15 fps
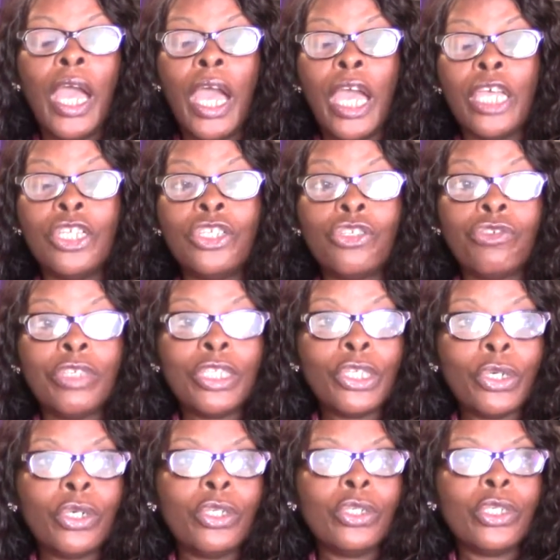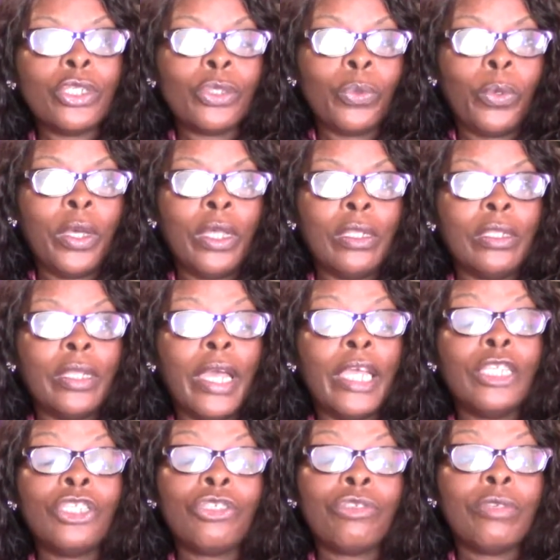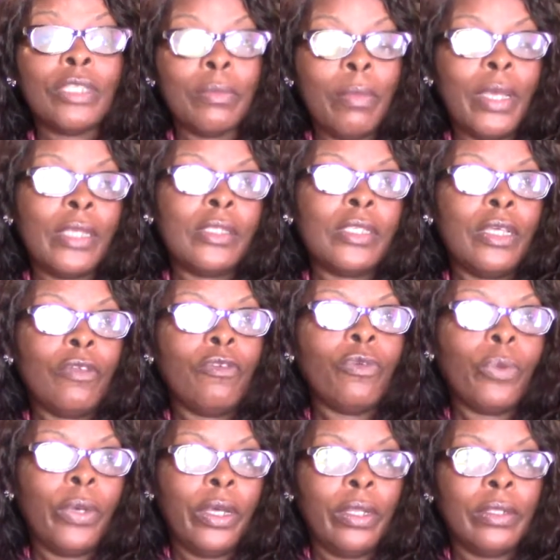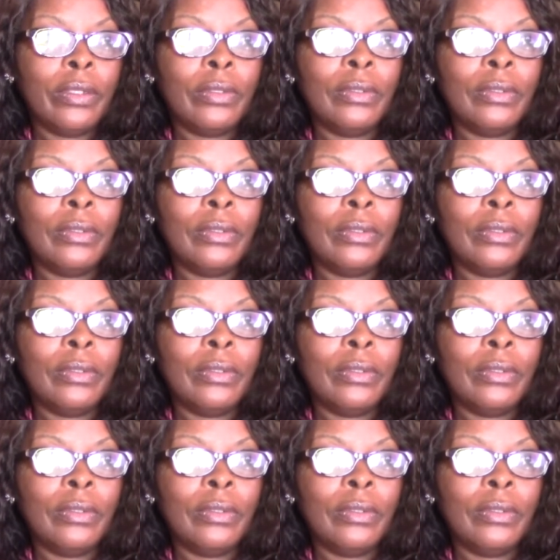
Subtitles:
I treat others well. I treat myself well.